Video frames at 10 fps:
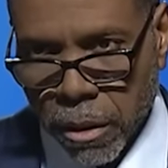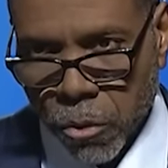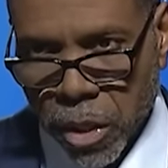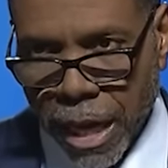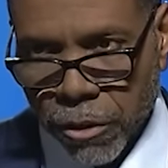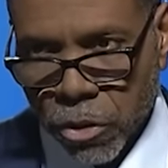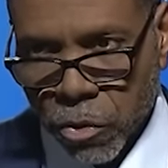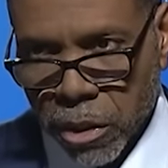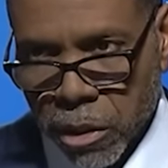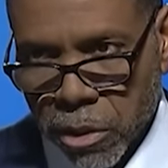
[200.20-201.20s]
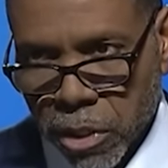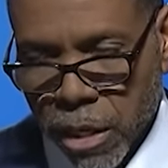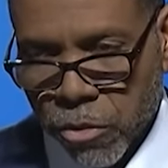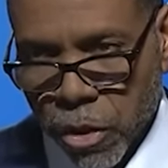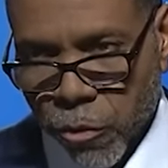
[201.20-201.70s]
we're not doing the
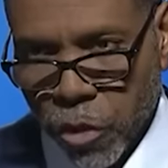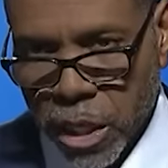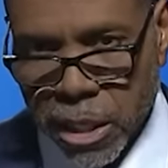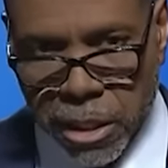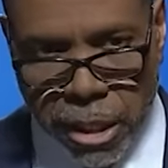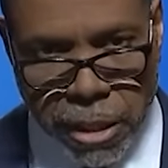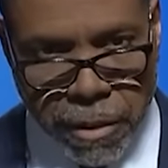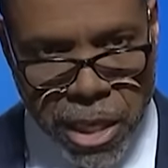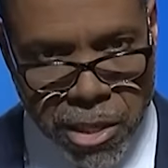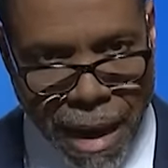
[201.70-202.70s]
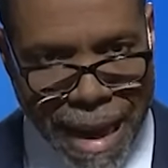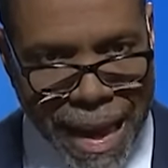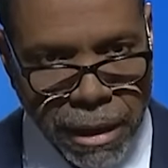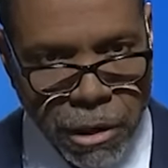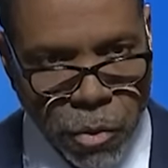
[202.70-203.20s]
same suffering He did. He
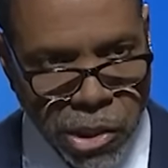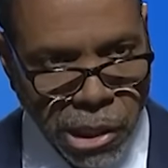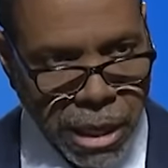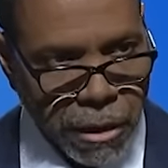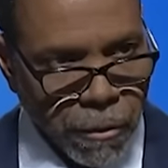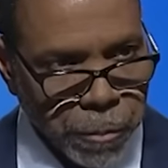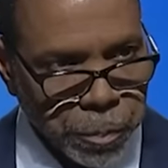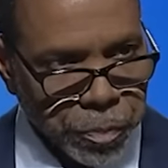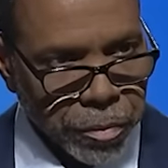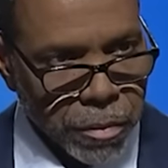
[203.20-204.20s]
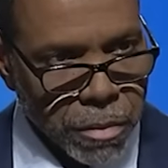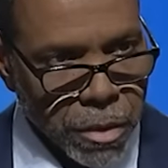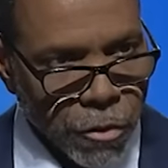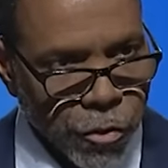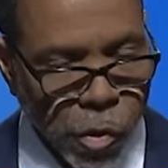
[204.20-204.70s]
died, He went to hell
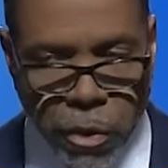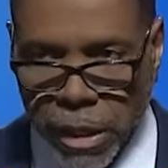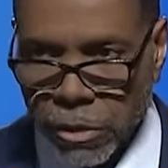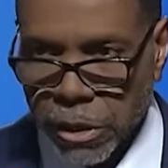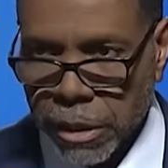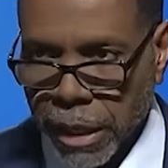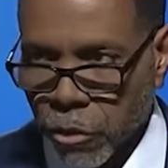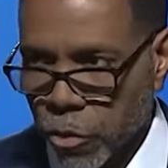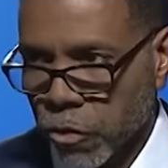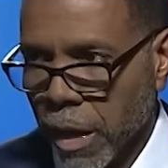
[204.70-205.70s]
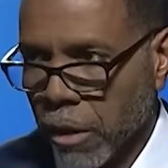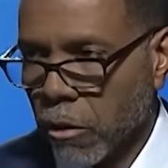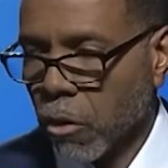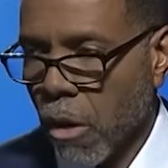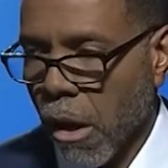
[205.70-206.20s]
for us, He got crucified on
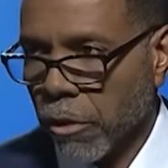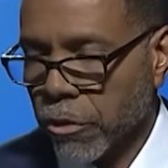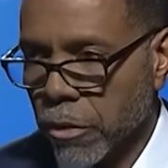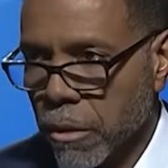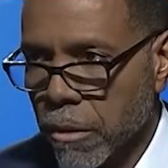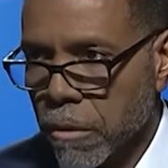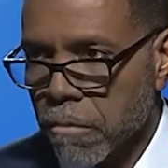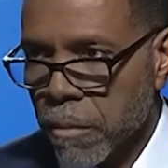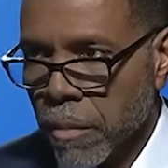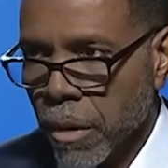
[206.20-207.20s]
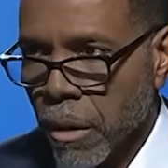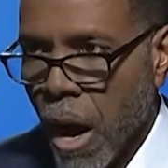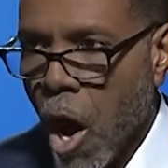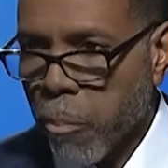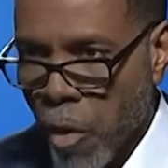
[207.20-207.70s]
a cross.
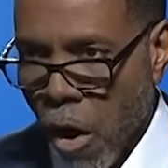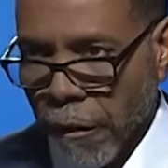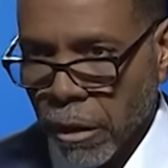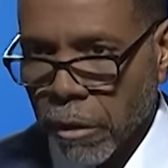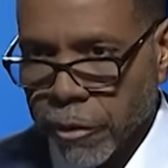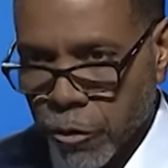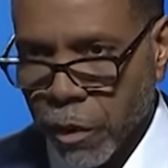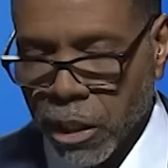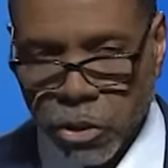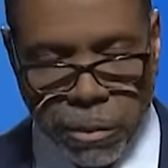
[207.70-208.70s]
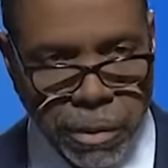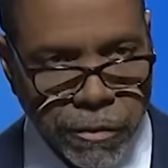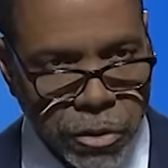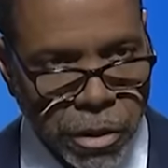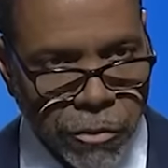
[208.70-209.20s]
Our part of His fellowship
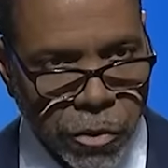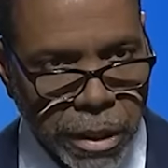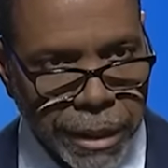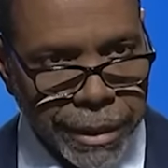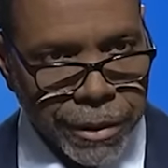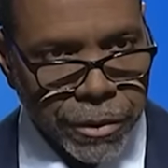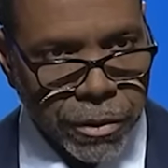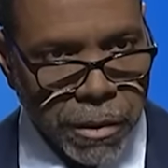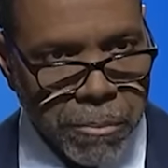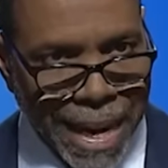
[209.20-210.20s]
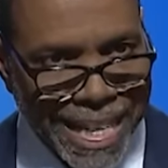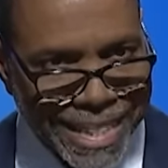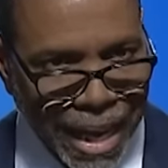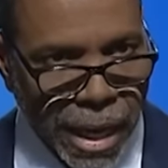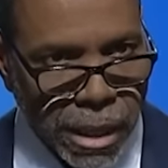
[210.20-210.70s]
of the suffering is
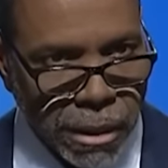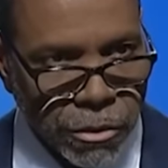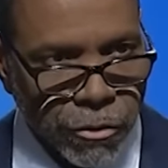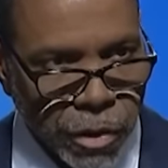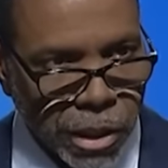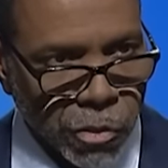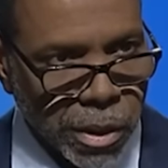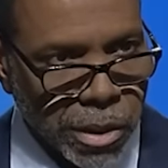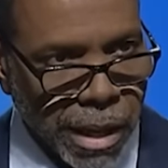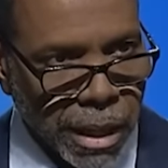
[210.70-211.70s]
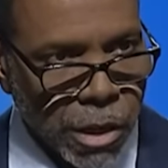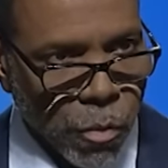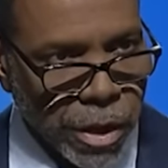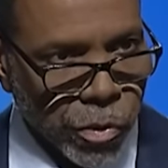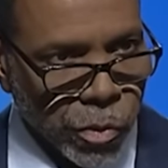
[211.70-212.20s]
maintaining the victory that He
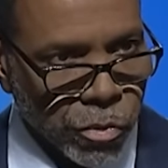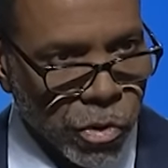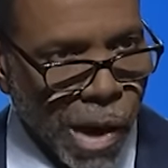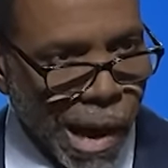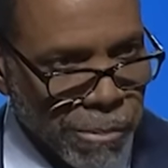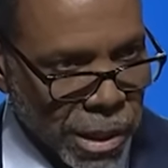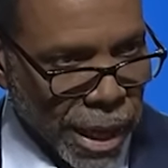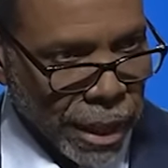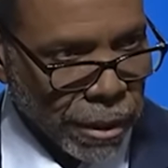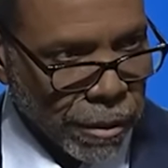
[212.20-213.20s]
went through to obtain.